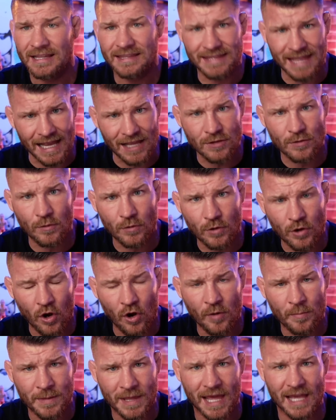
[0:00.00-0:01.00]
Daniel
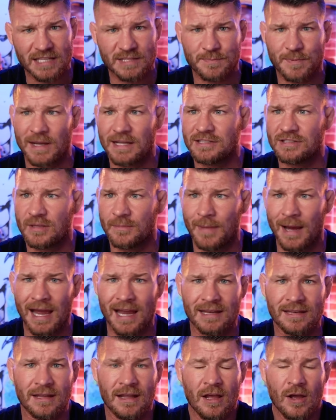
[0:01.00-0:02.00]
Cormier springs to
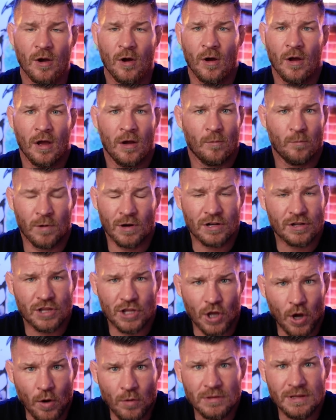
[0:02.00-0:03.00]
mind, one of
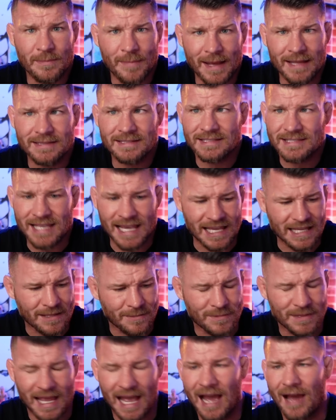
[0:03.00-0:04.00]
the only men to take
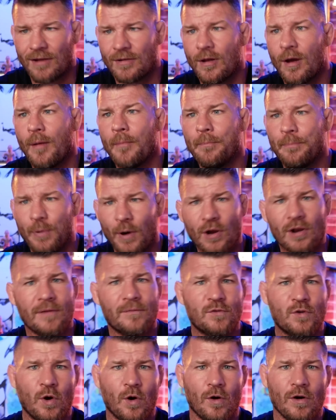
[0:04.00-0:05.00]
him down. But
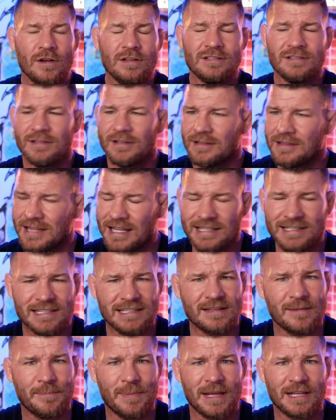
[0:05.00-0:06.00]
of course, this
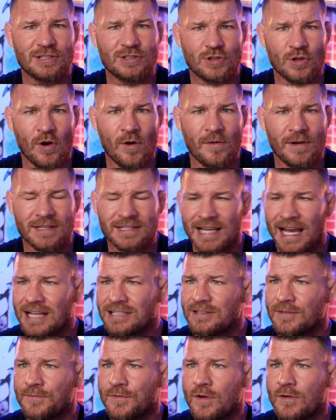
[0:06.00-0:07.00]
is a big story.
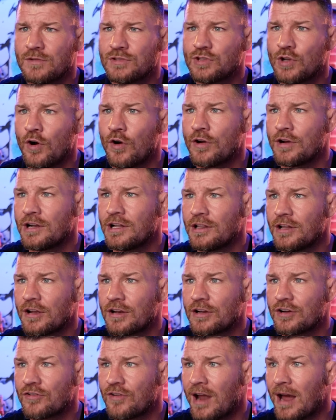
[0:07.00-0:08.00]
Tyson Fury's talking a lot
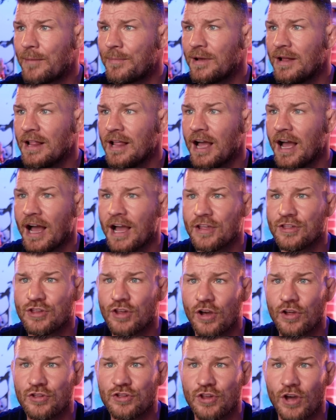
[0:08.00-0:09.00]
of crap, and
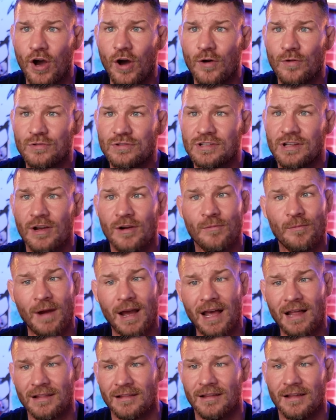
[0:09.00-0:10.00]
Jon Jones,
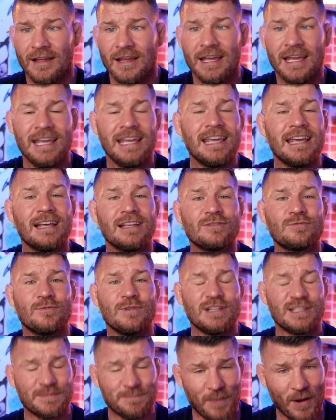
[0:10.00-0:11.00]
well, he has
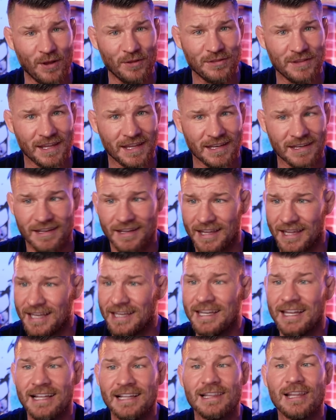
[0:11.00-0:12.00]
responded
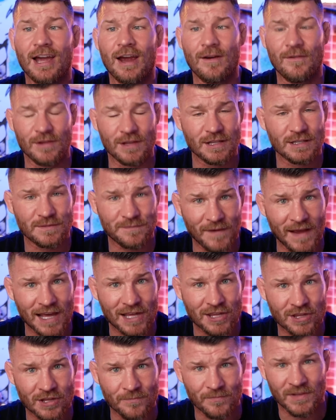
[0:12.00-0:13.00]
in hilarious fashion.